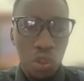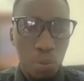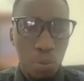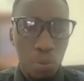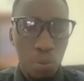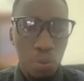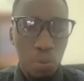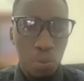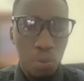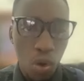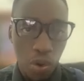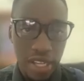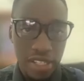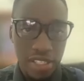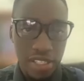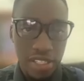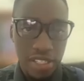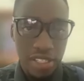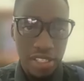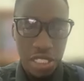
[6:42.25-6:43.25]
with more
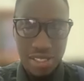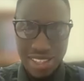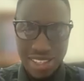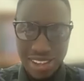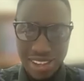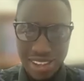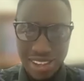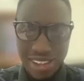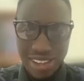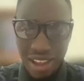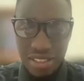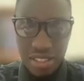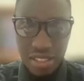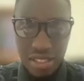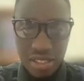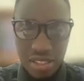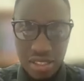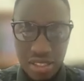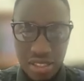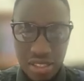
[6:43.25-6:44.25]
questions than
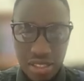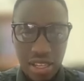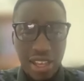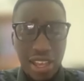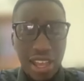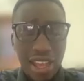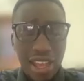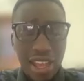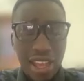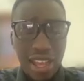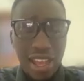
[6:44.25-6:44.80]
answers.